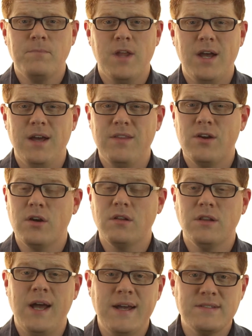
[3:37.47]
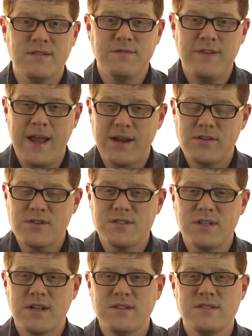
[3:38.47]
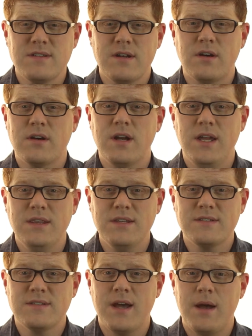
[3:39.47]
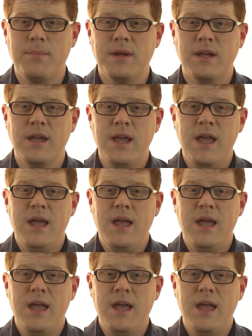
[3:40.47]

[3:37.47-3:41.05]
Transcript: There are lots of factors to consider in this topic,